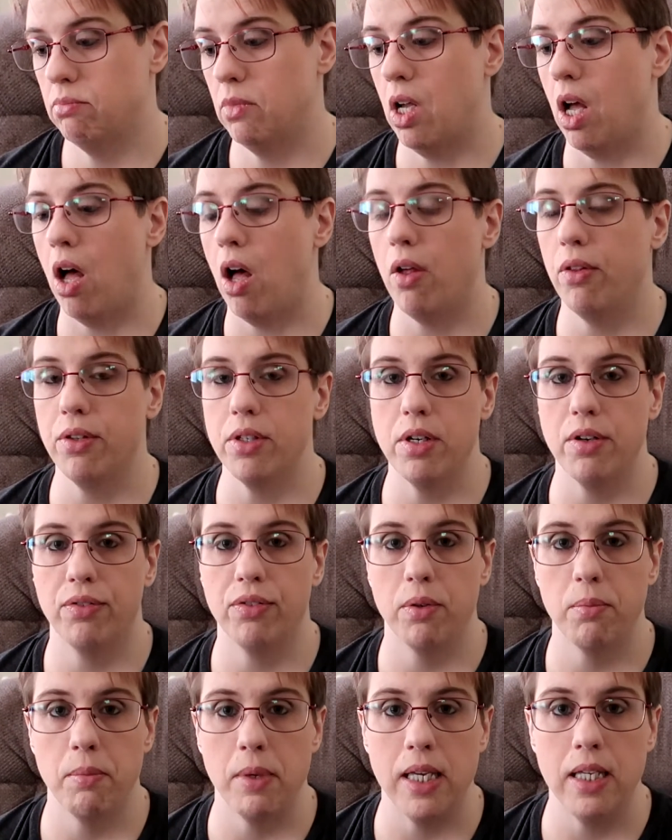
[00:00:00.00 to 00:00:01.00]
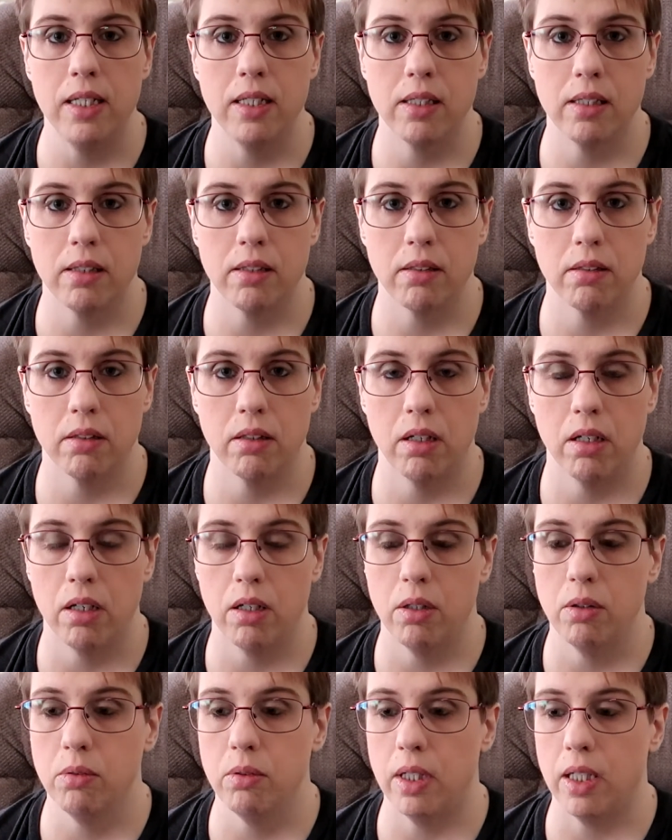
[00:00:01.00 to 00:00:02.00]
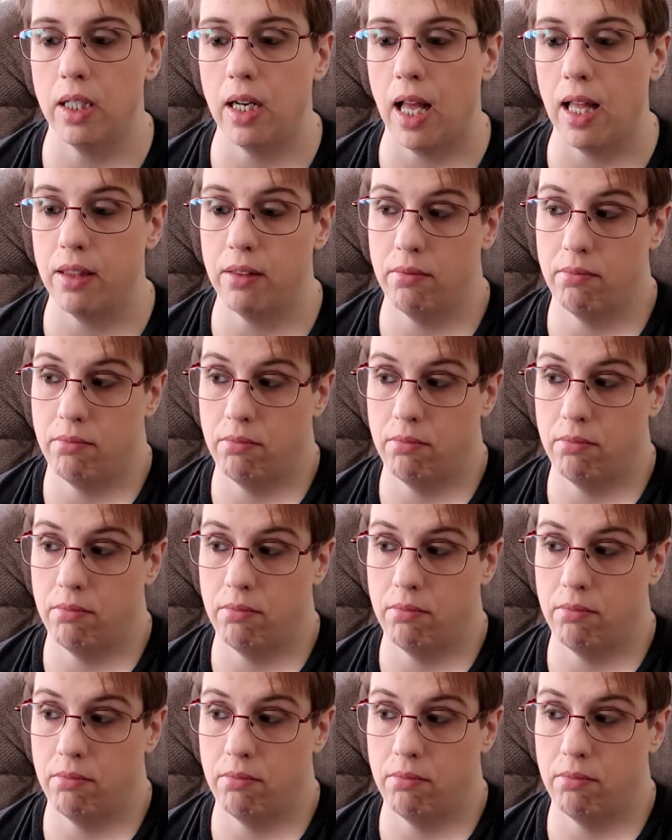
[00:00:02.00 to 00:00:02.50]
all the different meats, you know, and